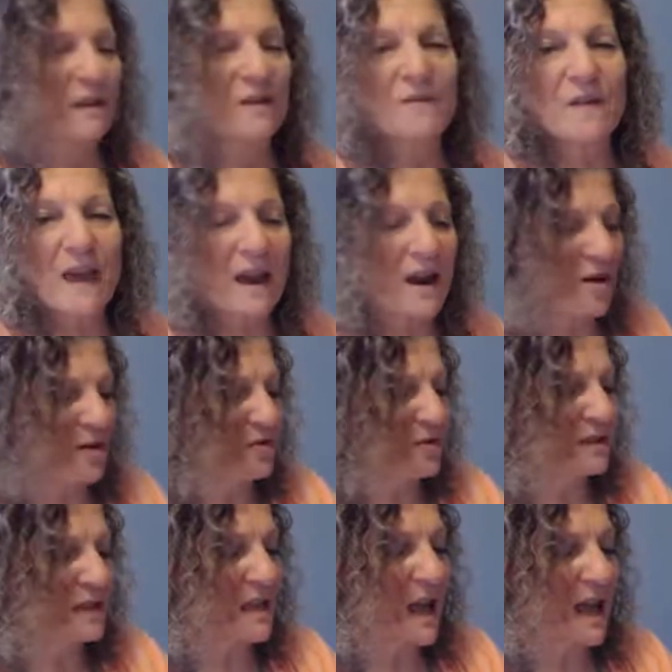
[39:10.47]
of air,
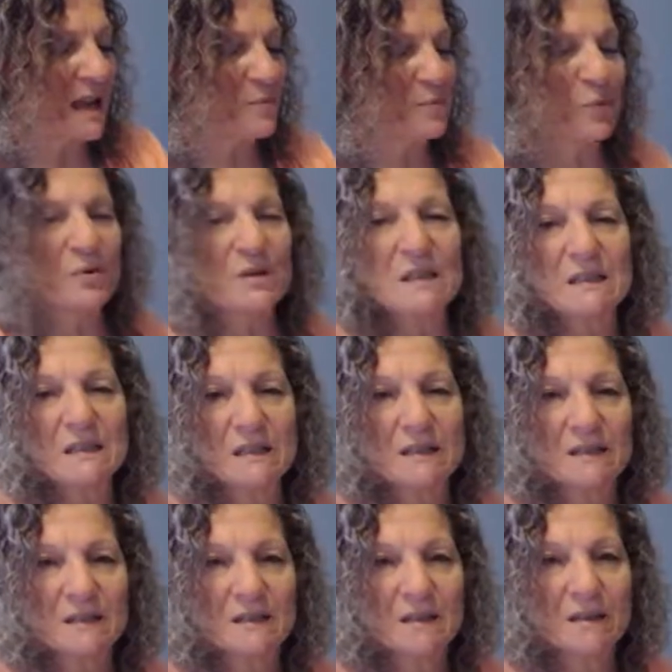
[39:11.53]
this high
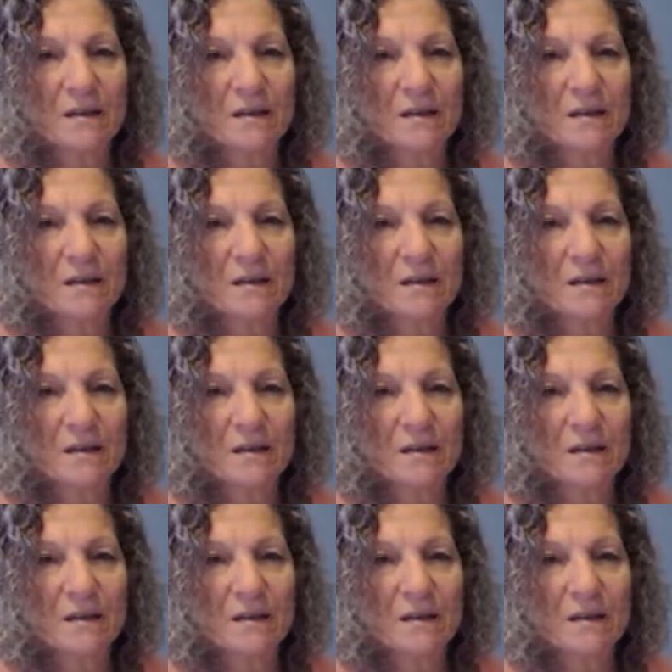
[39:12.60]
priestess,